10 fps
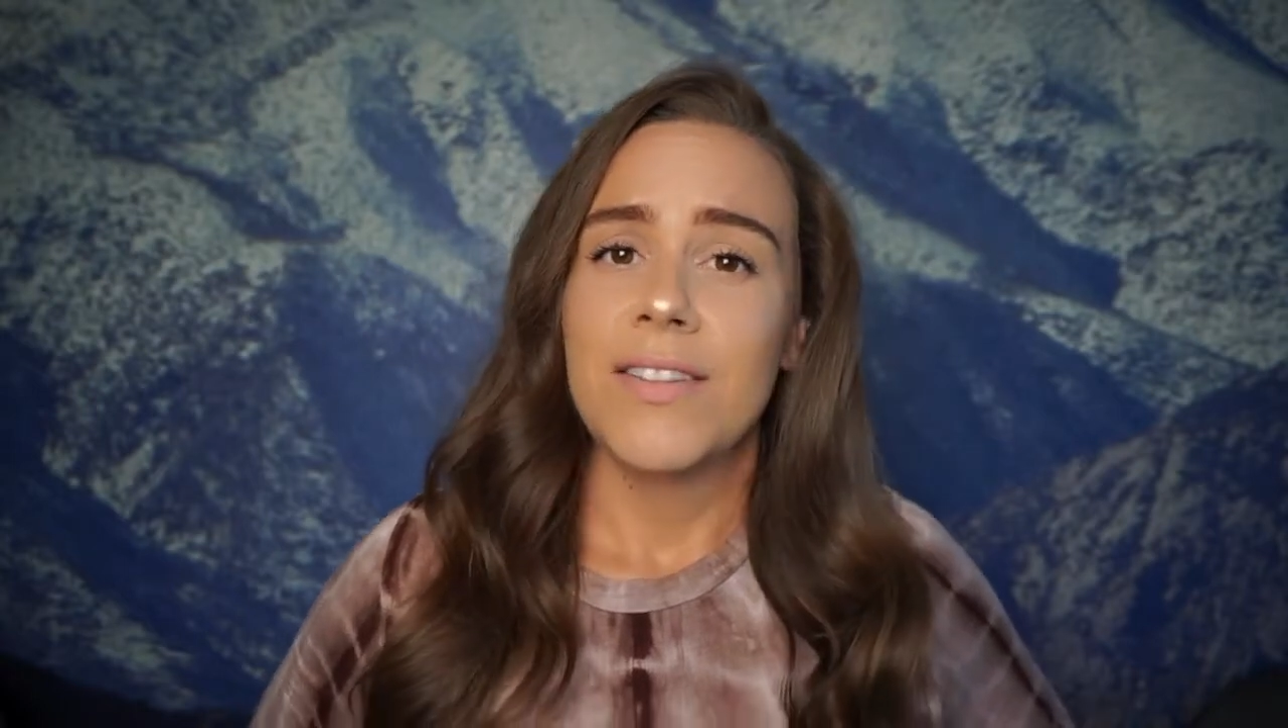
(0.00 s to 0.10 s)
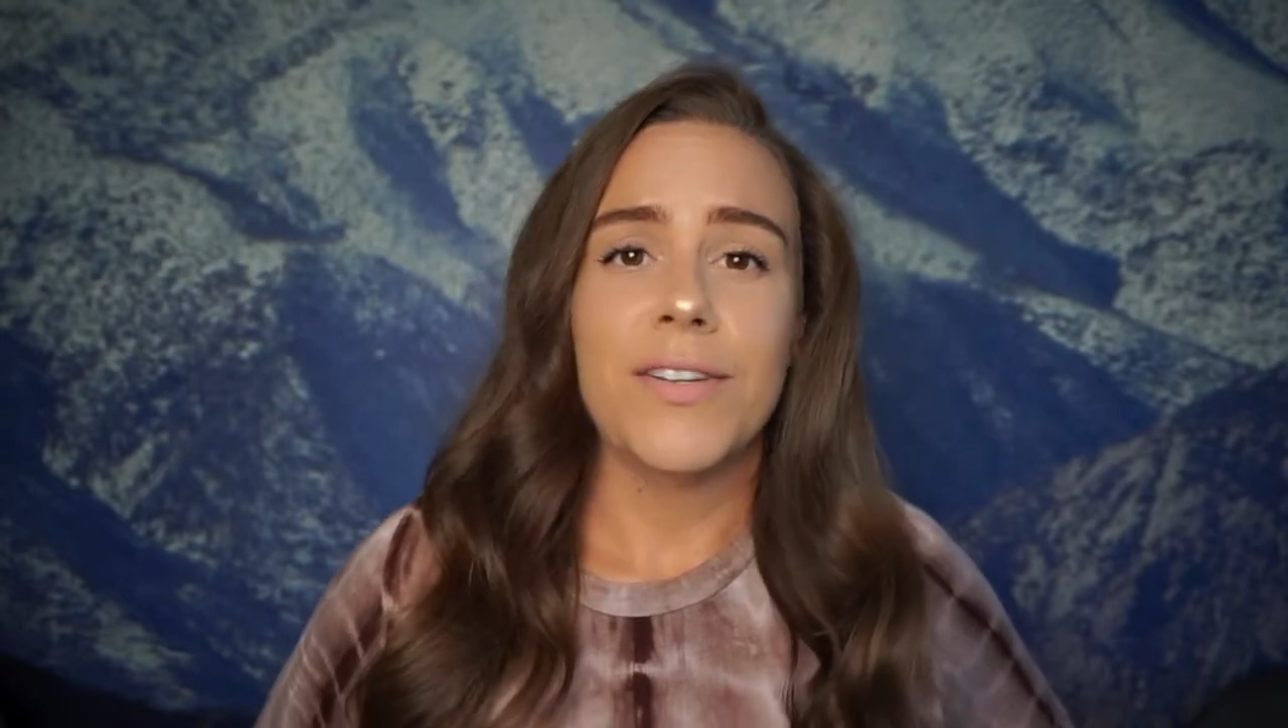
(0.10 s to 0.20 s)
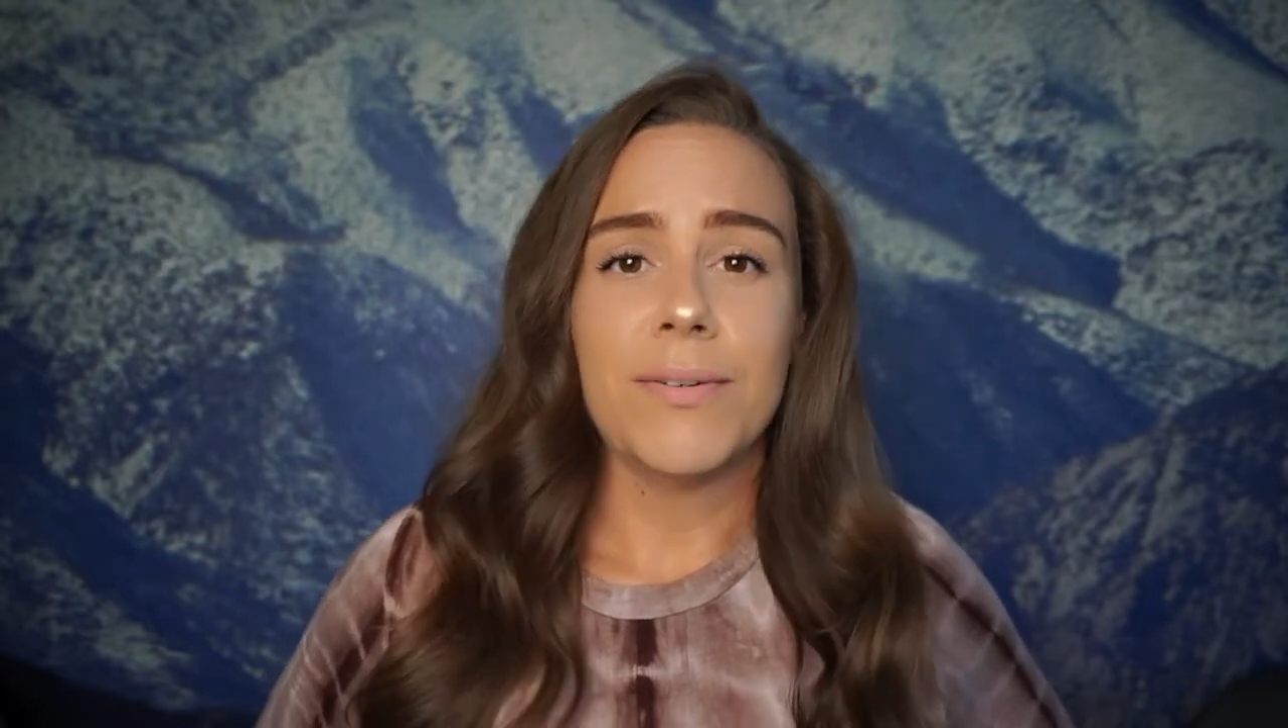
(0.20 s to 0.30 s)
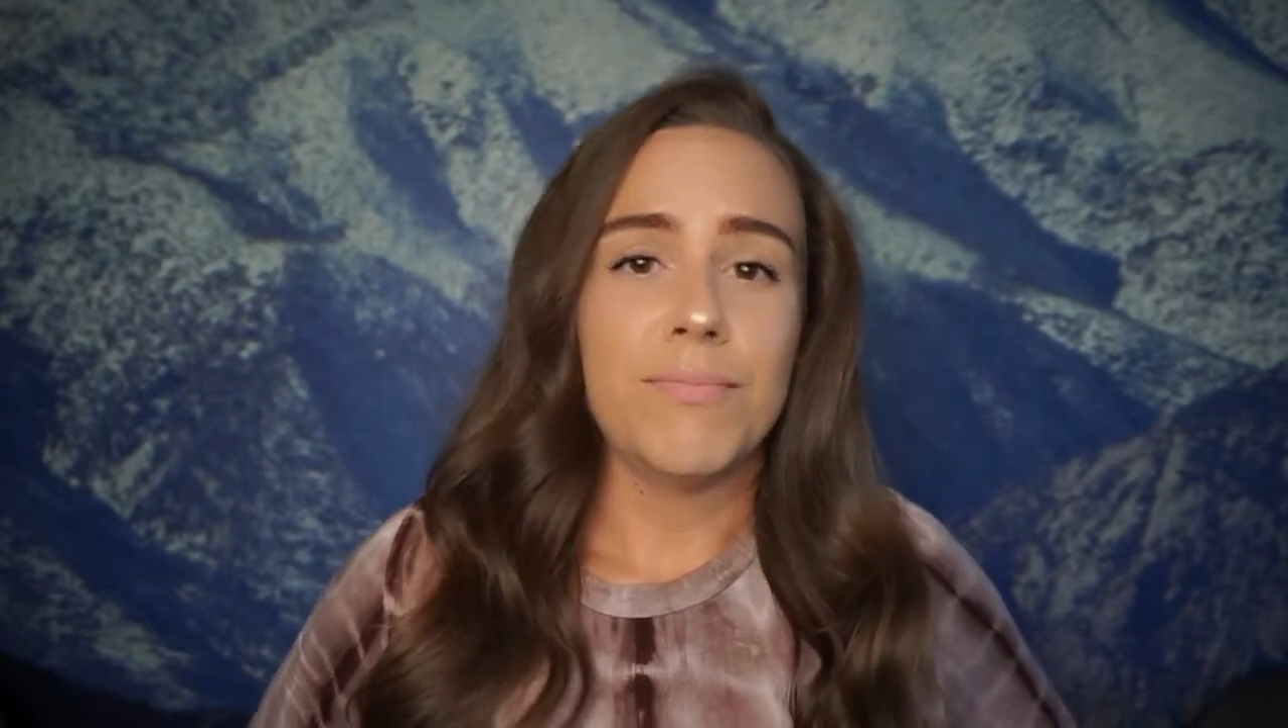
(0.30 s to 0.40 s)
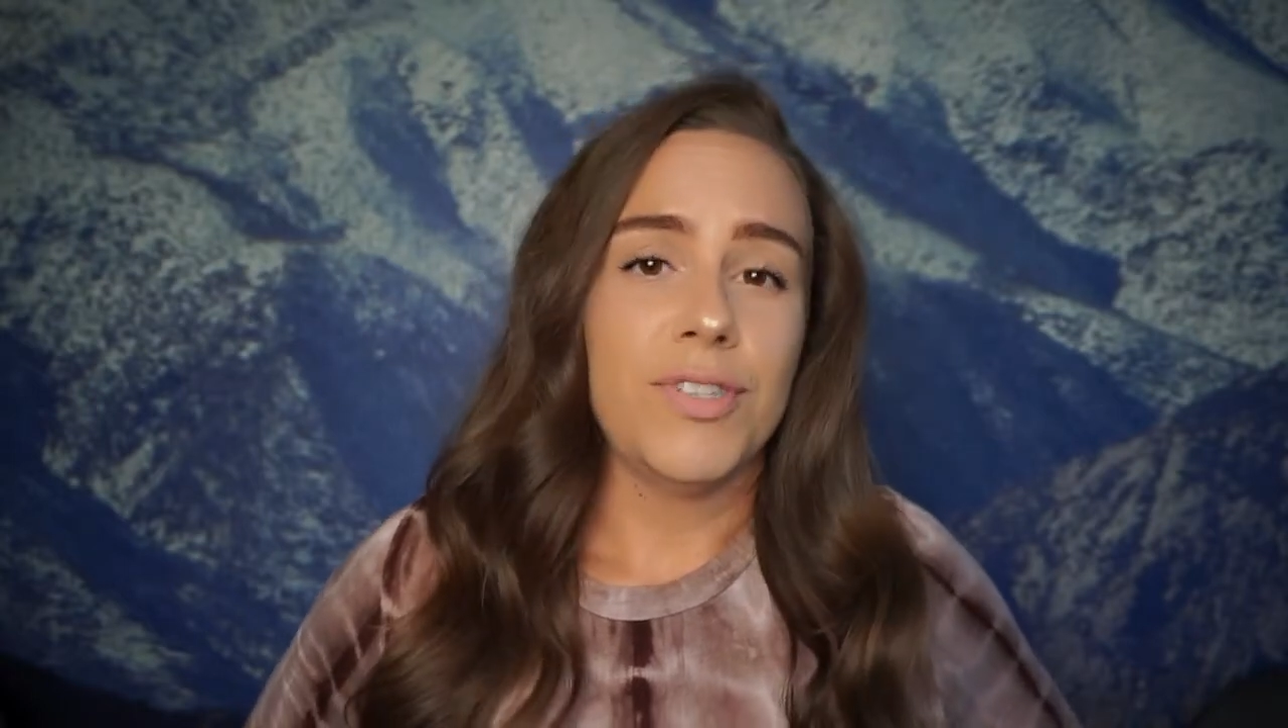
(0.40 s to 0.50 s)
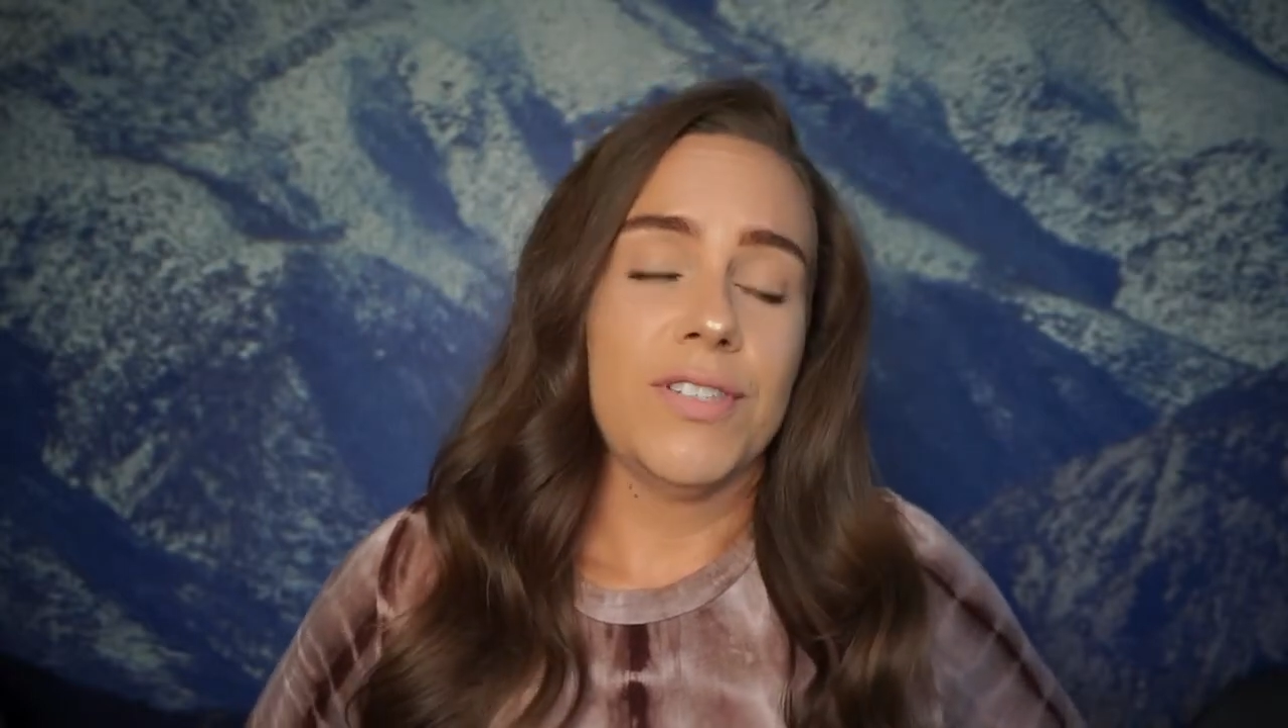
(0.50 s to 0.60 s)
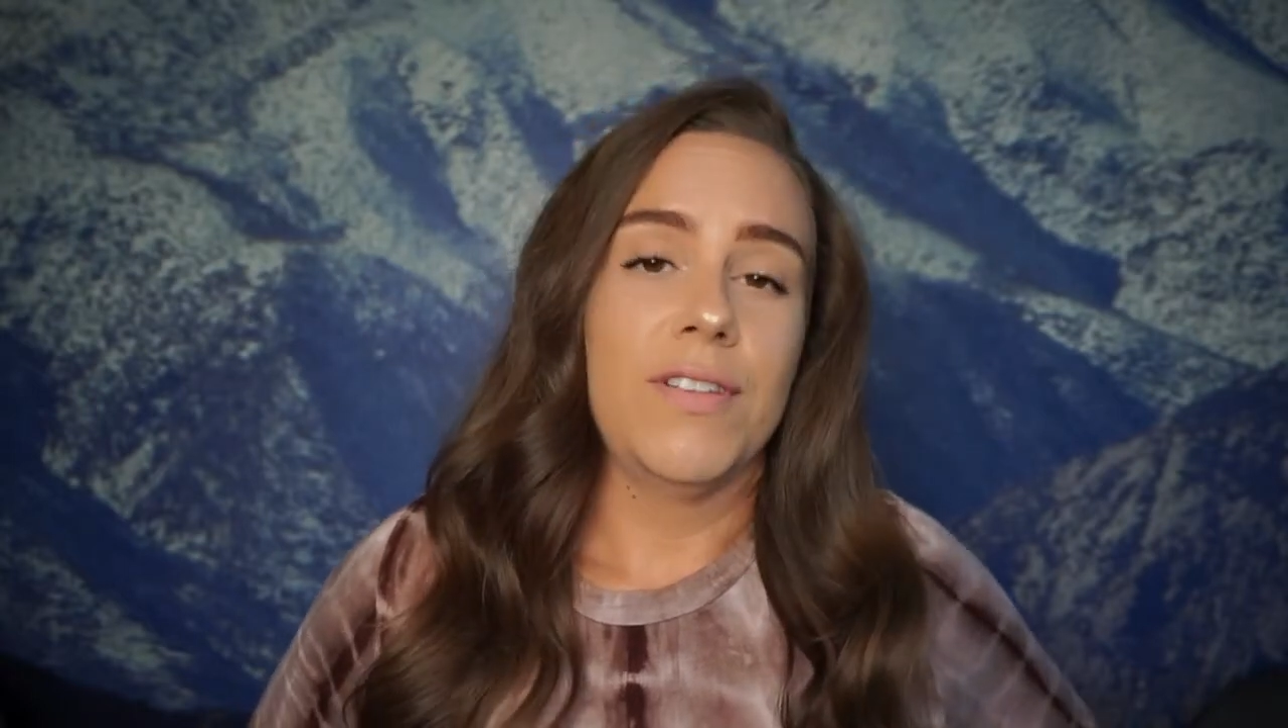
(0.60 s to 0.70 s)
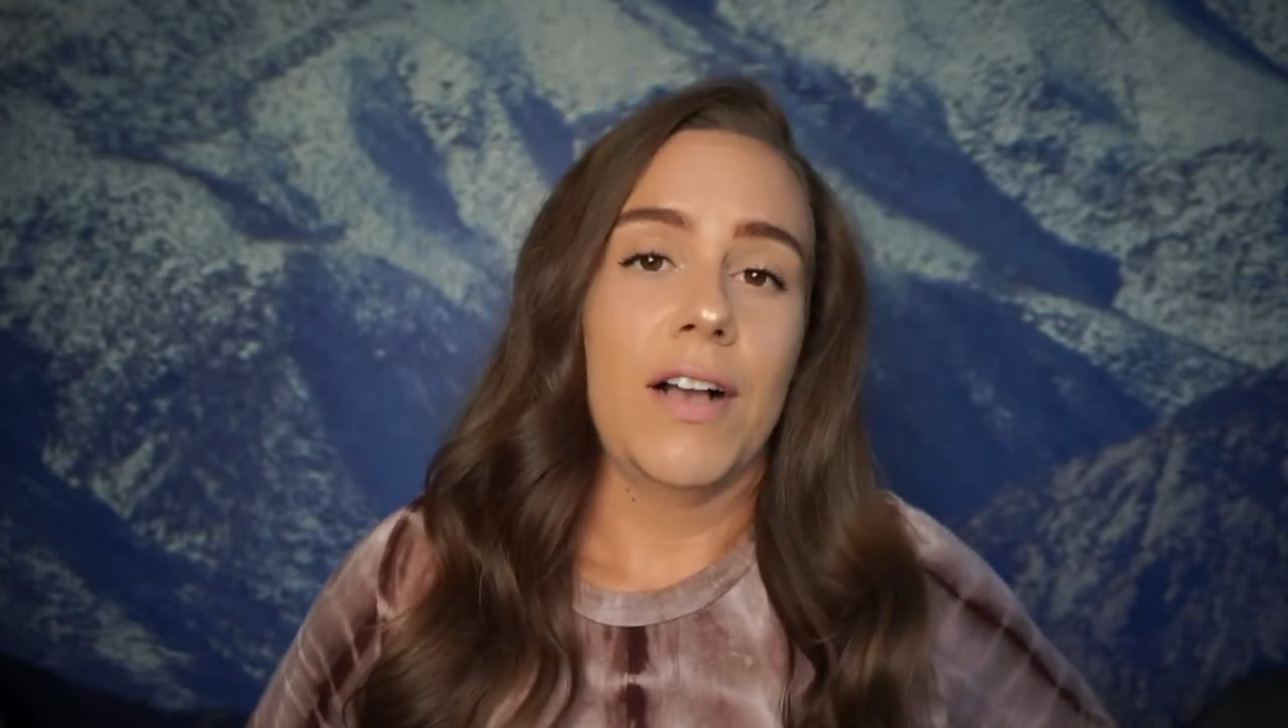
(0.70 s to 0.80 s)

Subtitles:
they're just